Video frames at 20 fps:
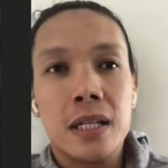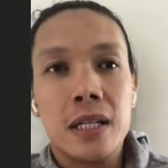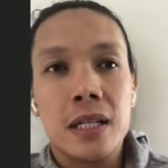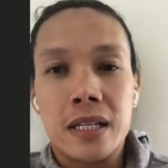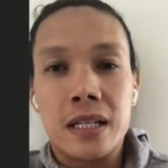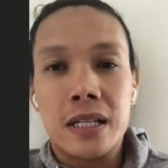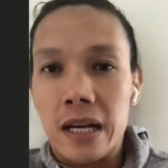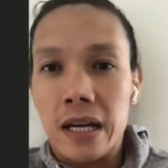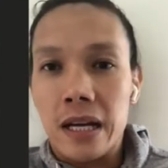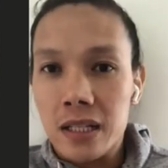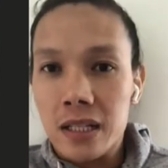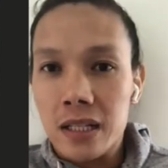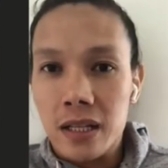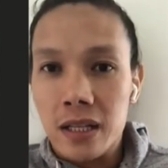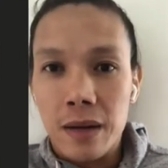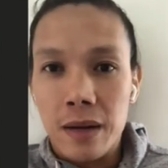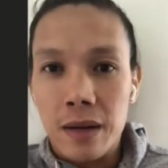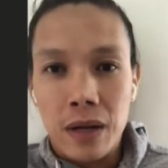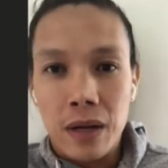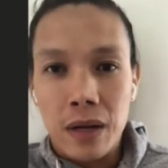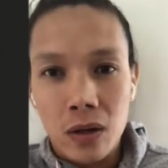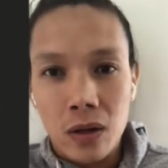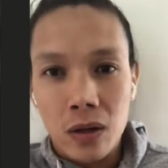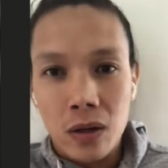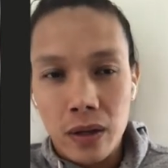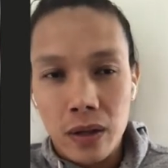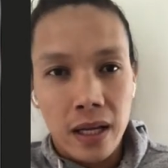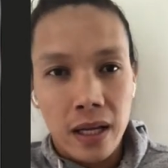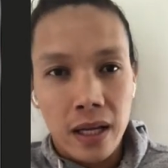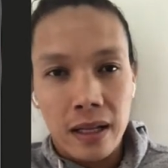Shout out to them. I know
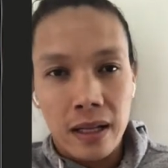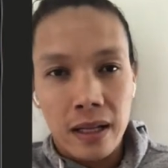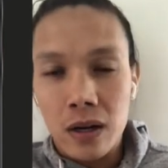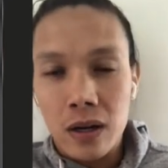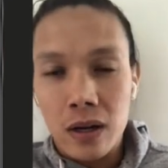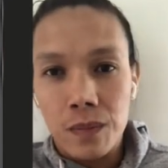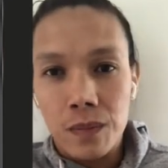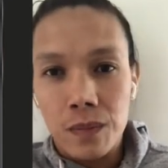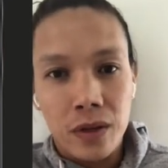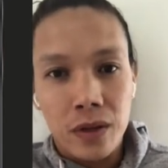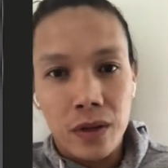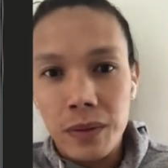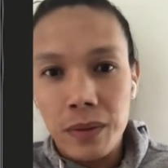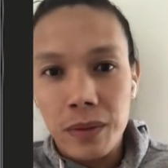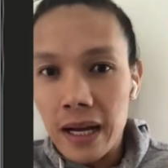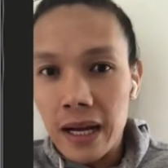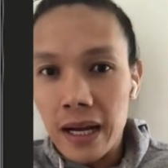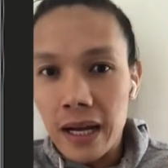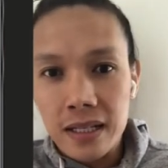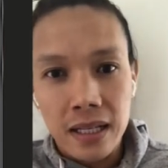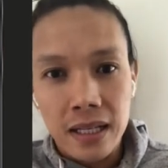they're behind the